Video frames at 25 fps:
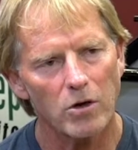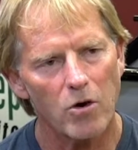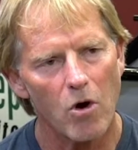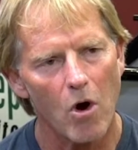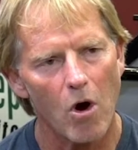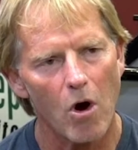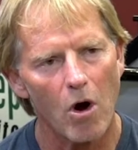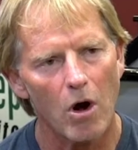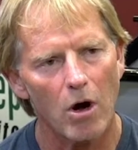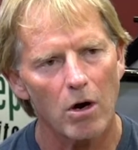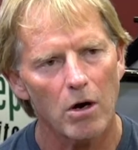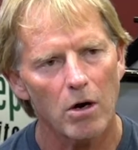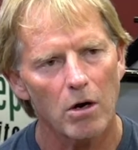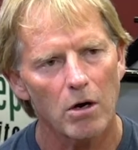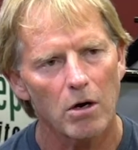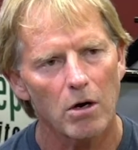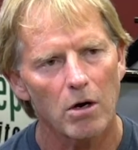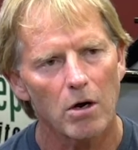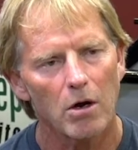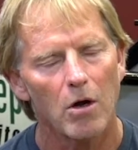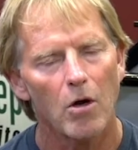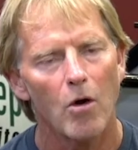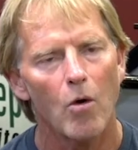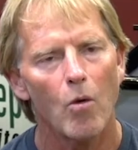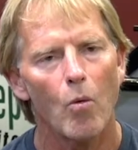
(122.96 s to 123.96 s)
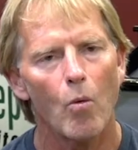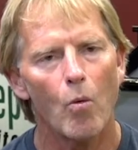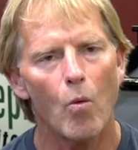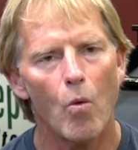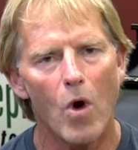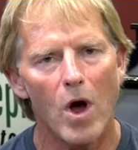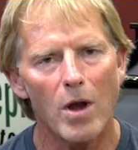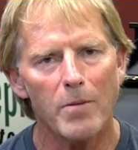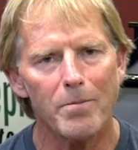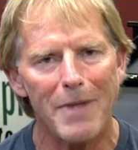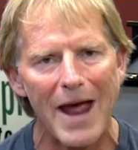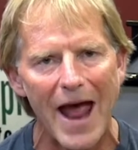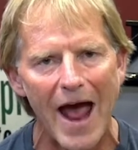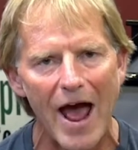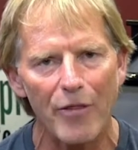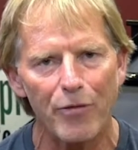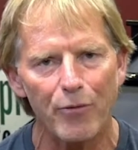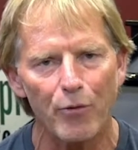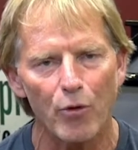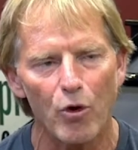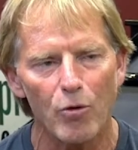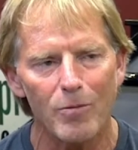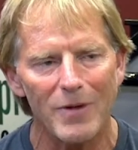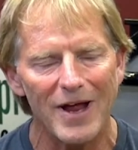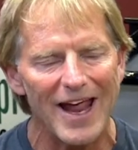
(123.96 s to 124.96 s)
car, one
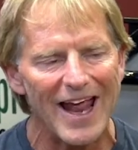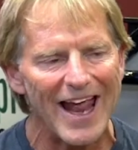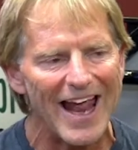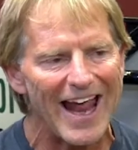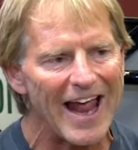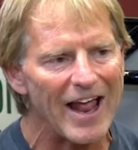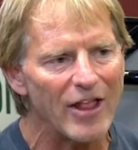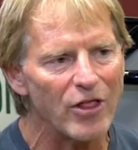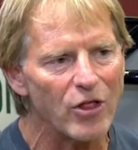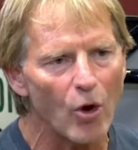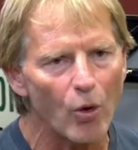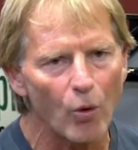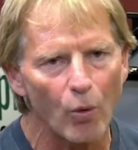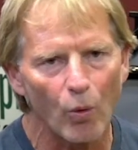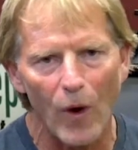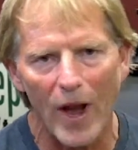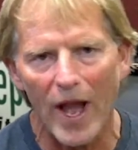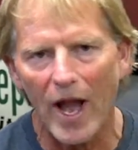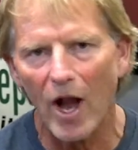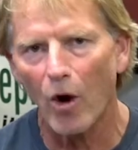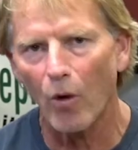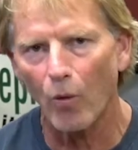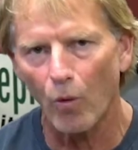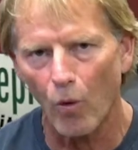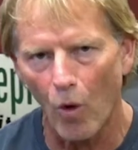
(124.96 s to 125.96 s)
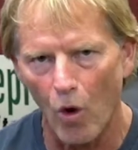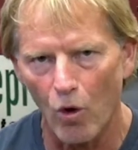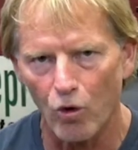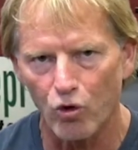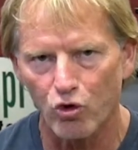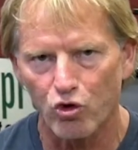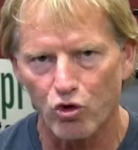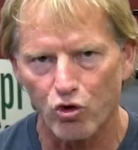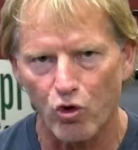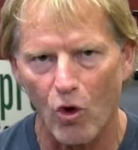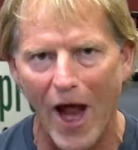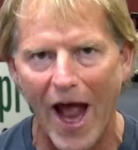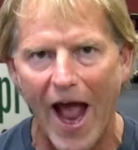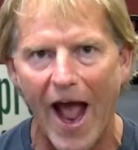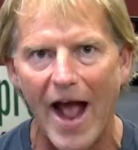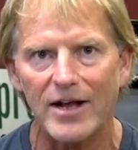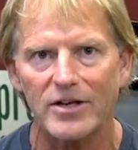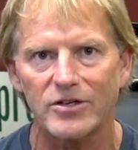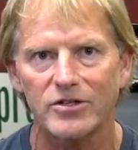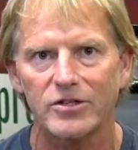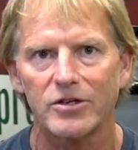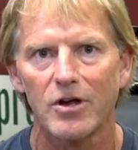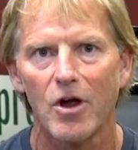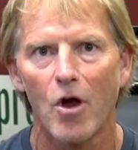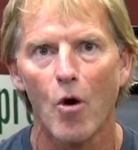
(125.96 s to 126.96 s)
bathroom, and the railroad
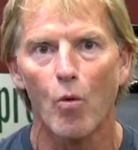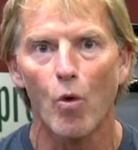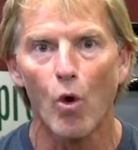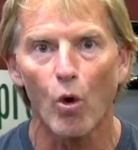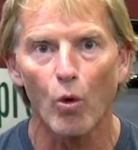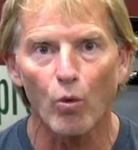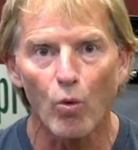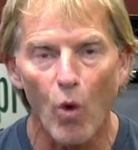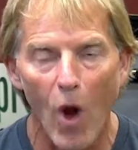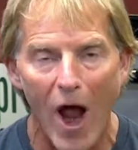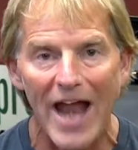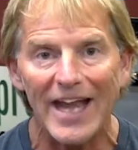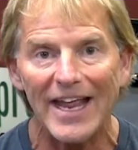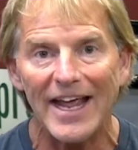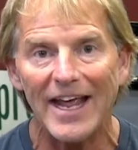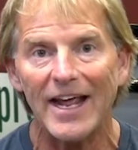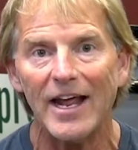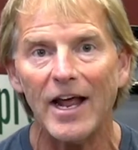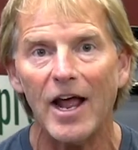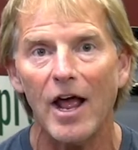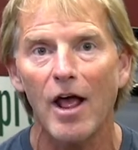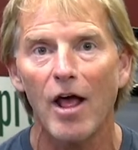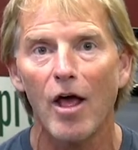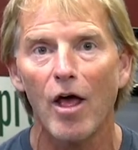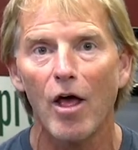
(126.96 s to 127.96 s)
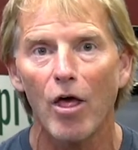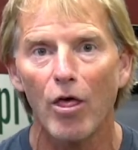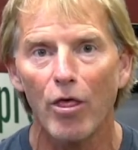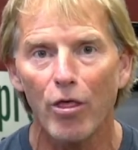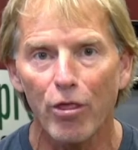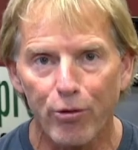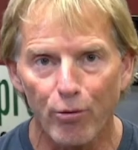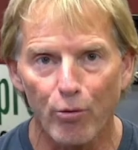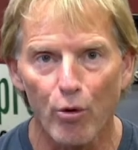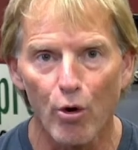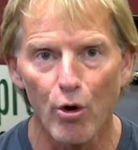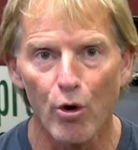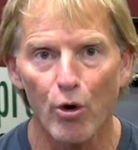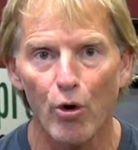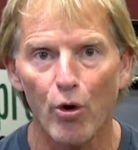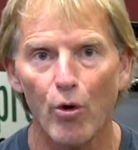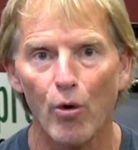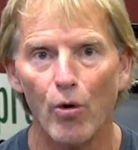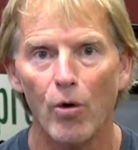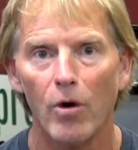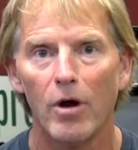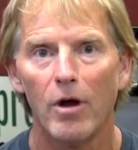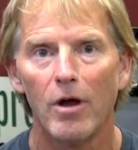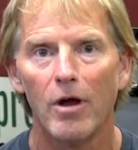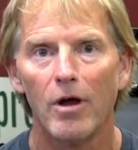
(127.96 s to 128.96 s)
tracks were running
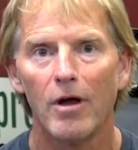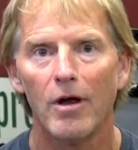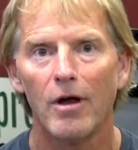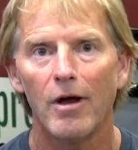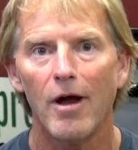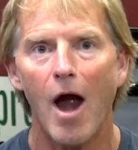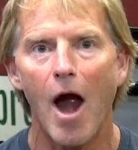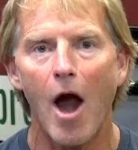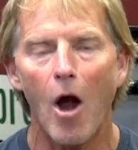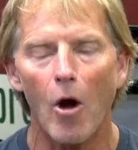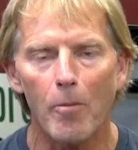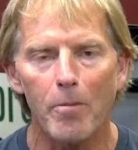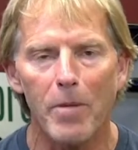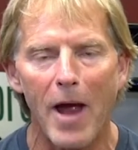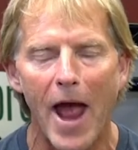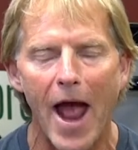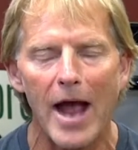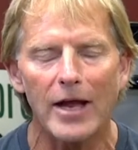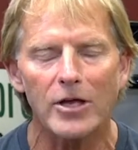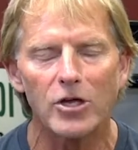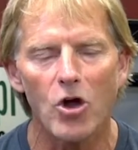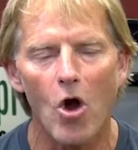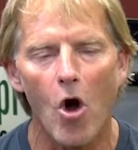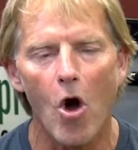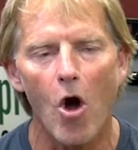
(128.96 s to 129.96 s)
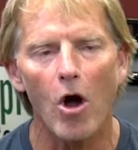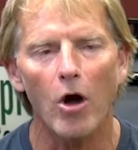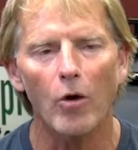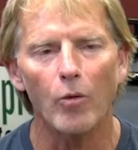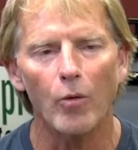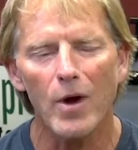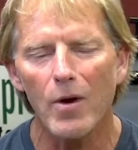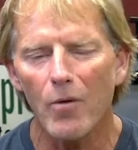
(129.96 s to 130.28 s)
through our backyard.